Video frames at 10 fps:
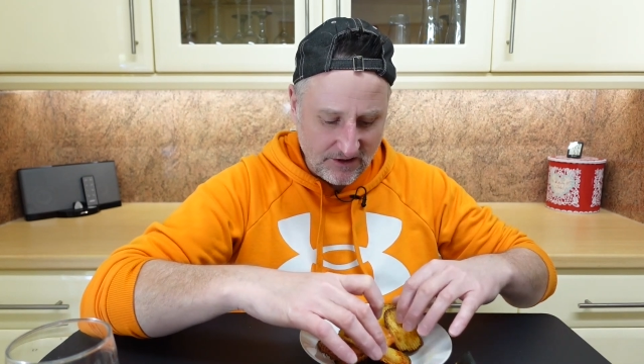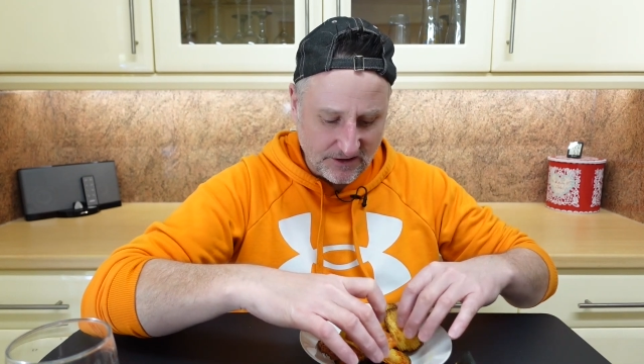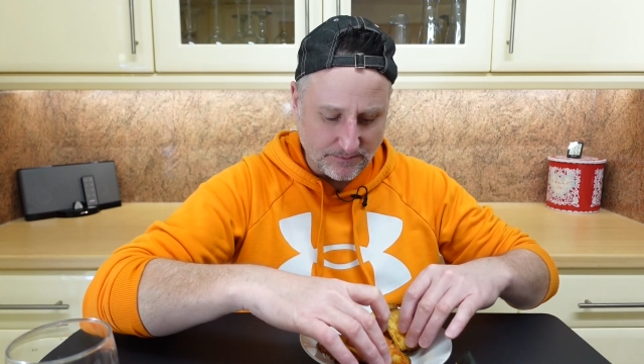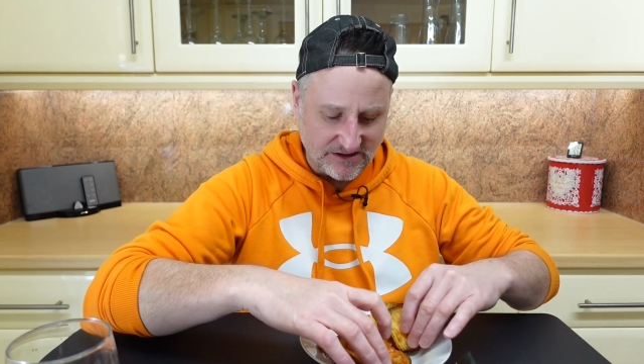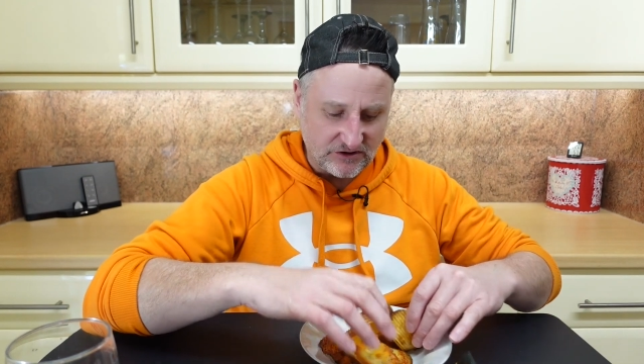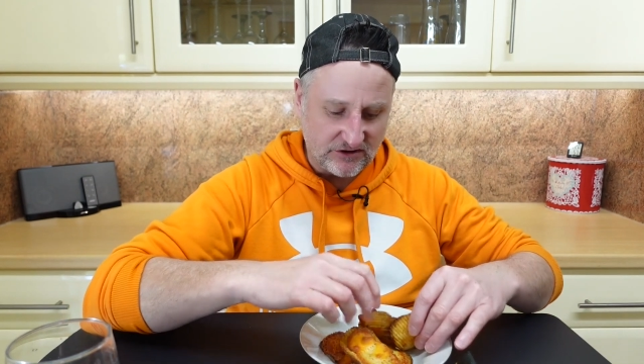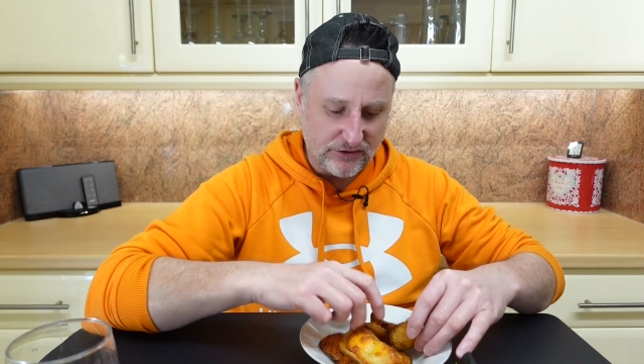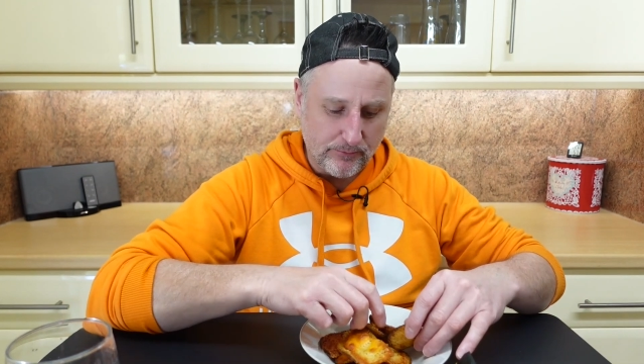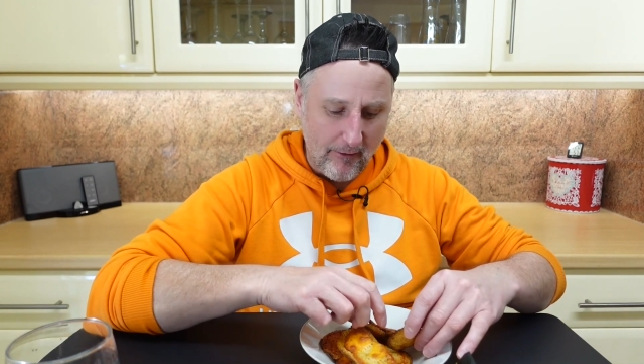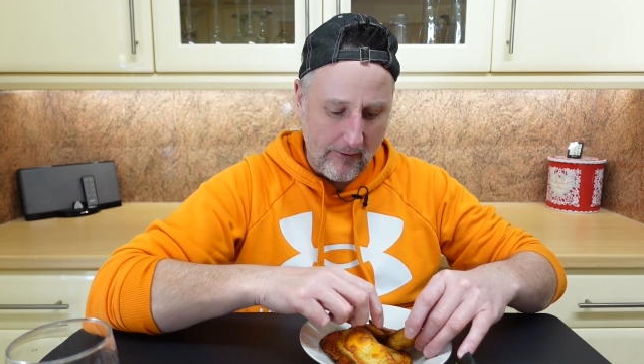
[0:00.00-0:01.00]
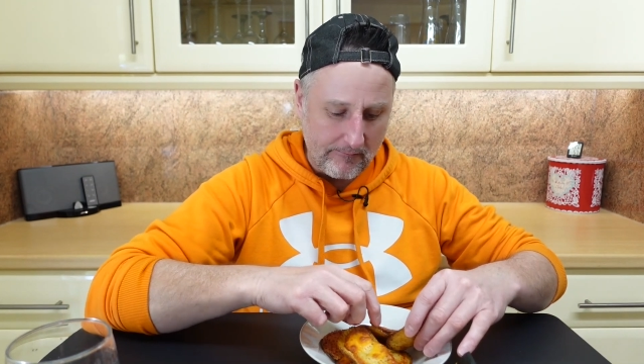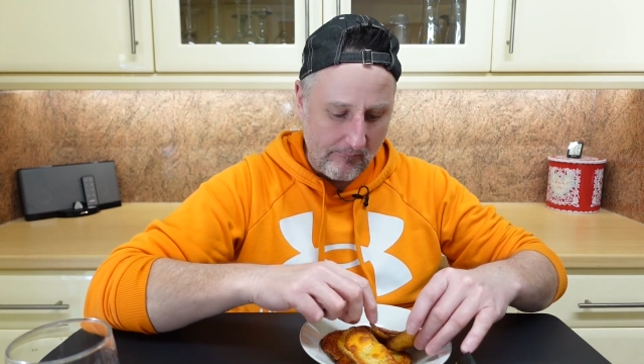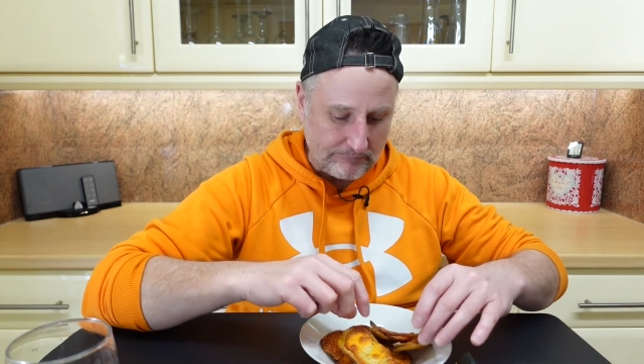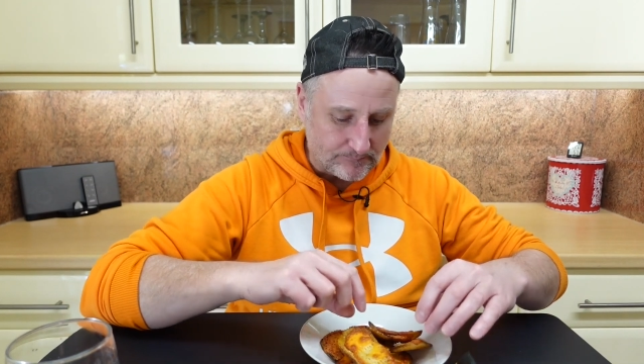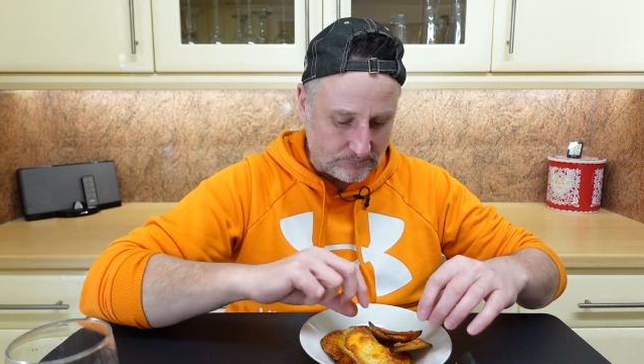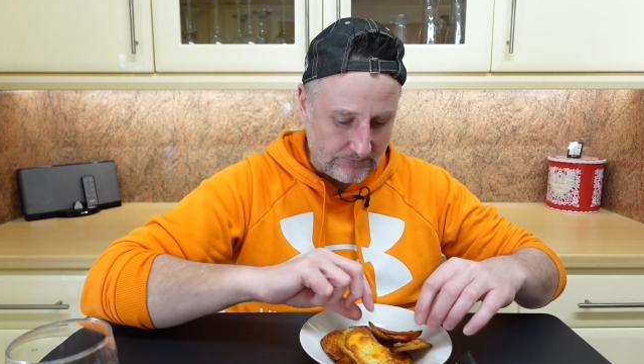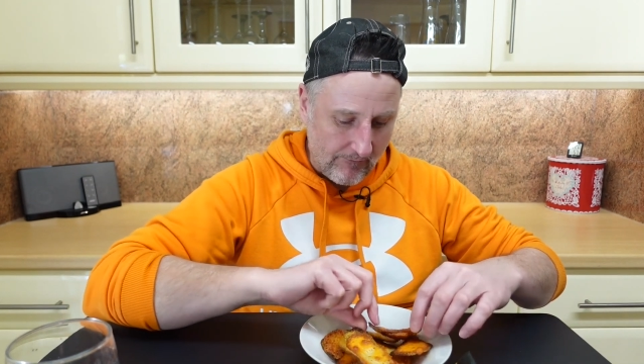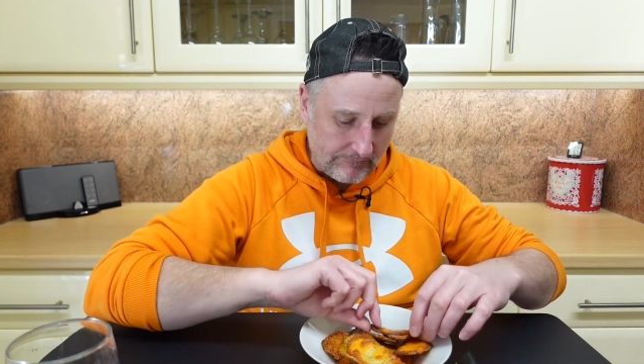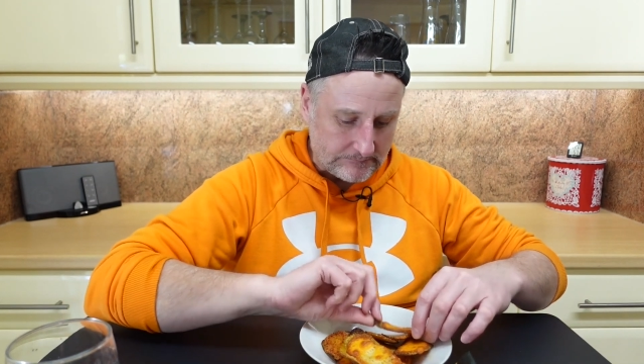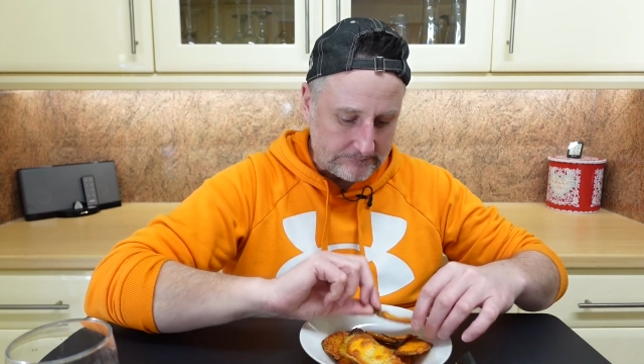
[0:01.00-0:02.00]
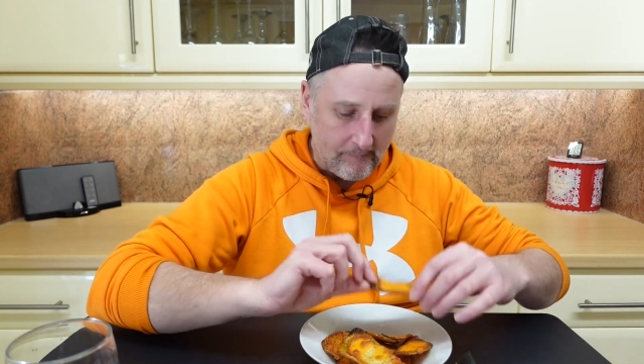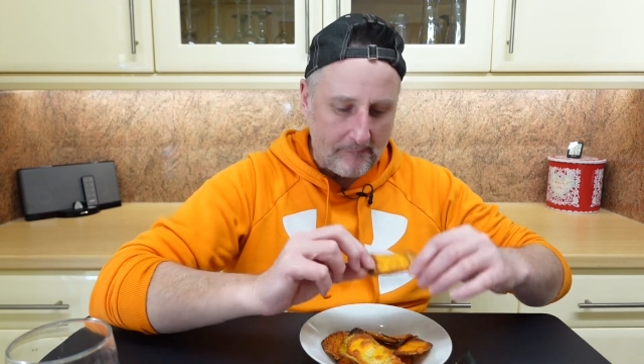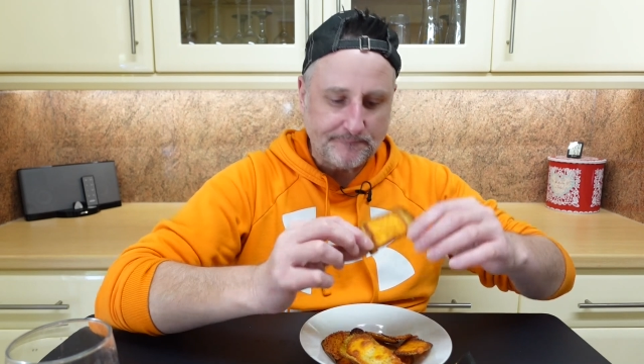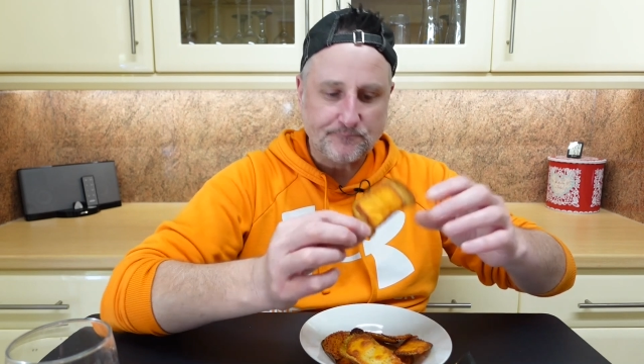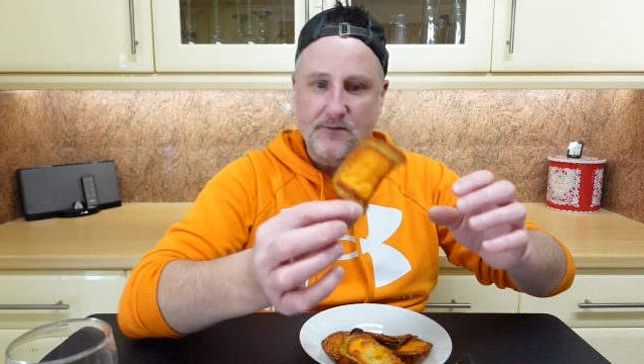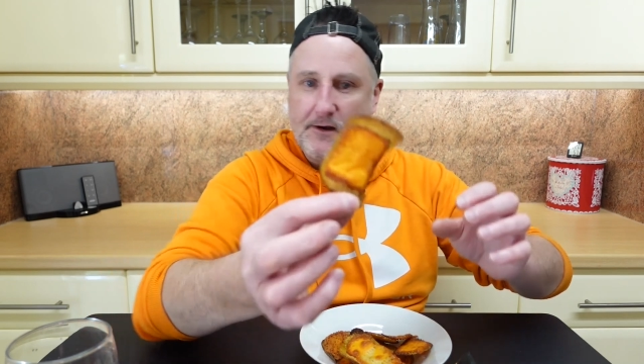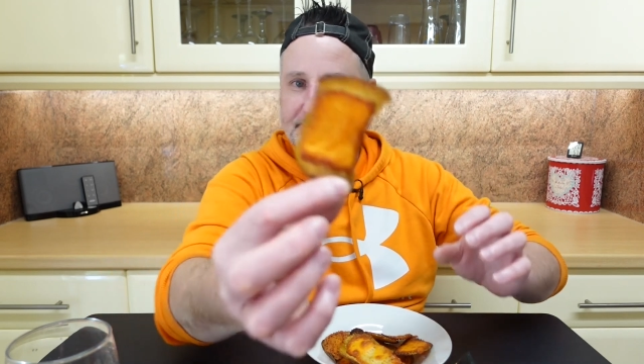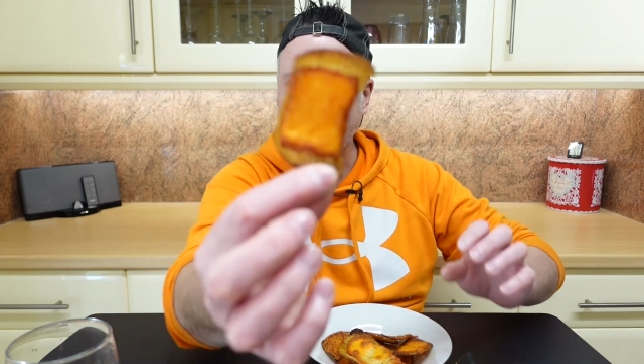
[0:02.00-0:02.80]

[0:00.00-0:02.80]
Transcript: little bit too burnt. Let's